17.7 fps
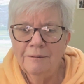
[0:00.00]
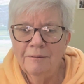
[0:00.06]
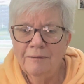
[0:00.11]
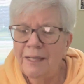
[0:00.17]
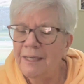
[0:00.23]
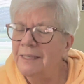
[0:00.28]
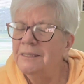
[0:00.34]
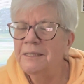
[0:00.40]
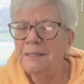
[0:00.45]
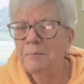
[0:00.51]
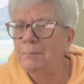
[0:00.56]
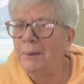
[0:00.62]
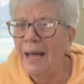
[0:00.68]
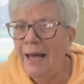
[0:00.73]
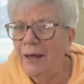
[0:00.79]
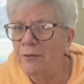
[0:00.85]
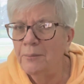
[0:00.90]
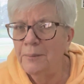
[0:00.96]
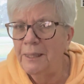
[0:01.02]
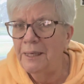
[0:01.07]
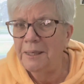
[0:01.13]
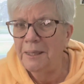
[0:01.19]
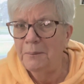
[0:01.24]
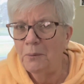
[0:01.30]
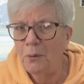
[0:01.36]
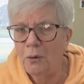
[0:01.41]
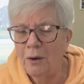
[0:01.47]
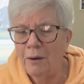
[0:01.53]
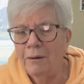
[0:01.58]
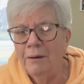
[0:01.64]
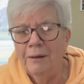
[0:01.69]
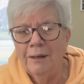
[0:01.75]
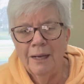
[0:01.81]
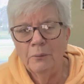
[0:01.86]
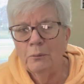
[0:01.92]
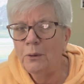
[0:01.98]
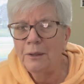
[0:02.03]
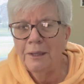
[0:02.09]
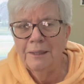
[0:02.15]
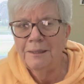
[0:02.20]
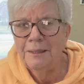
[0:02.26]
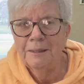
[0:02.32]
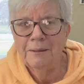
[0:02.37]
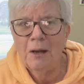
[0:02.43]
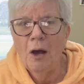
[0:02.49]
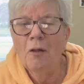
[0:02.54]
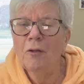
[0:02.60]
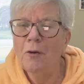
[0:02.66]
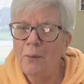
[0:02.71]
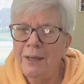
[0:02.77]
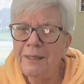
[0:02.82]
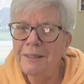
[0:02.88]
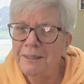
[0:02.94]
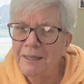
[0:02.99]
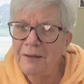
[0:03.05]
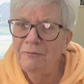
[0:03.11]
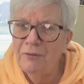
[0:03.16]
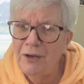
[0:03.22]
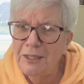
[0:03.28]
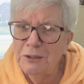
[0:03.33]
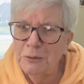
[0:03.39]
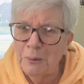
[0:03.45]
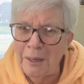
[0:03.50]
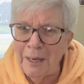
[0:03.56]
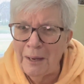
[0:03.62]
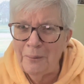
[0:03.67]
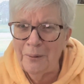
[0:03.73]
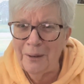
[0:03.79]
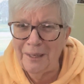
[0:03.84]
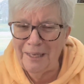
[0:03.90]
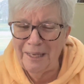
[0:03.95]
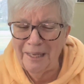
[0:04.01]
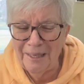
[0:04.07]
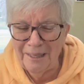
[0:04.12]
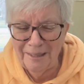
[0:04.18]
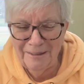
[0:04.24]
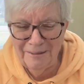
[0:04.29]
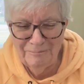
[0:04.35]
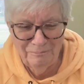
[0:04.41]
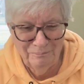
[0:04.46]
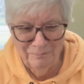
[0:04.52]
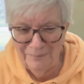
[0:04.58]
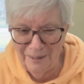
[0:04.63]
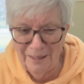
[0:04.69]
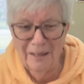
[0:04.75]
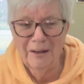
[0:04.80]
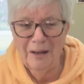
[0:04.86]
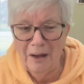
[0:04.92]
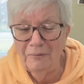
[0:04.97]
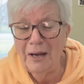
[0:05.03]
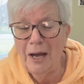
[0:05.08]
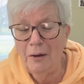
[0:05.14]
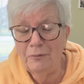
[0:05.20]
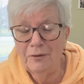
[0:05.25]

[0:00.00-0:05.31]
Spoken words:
then it didn't bother me anymore. It really didn't. Although I did confess when I went, you know, how